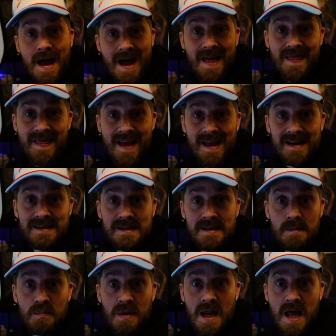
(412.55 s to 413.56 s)
And that's
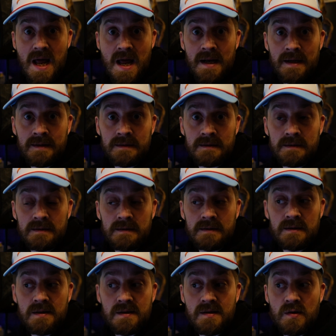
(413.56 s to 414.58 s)
the plan.
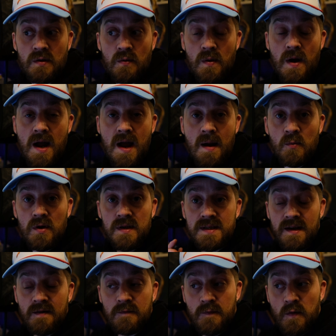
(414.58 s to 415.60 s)
So I am going to
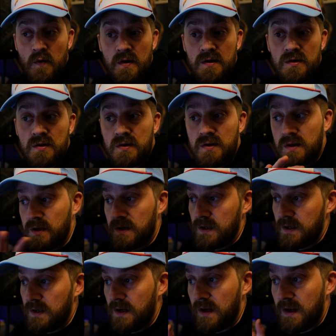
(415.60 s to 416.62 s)
take footage,
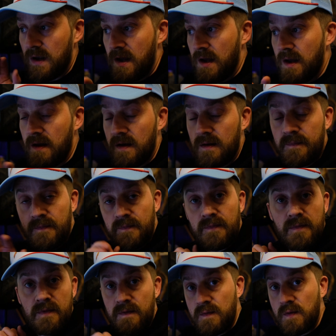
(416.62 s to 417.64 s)
a
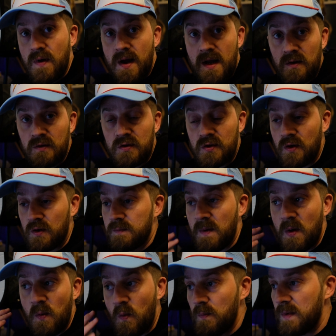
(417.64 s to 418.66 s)
few angle shots, but
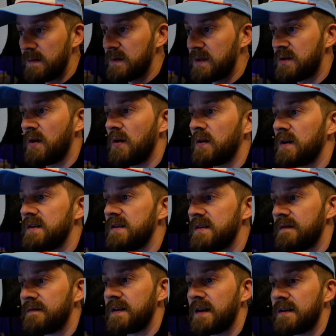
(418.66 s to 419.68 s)
I won't be able to talk and
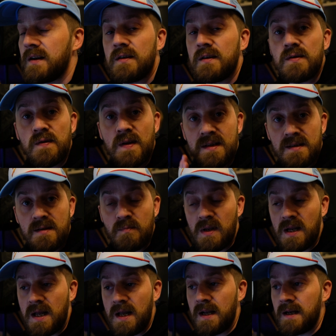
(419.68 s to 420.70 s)
stuff like that there. So that's the
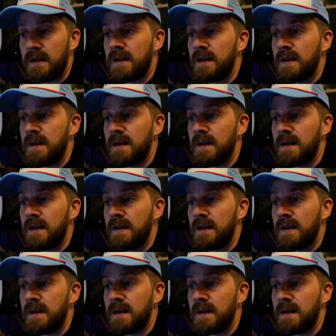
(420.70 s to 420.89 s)
plan.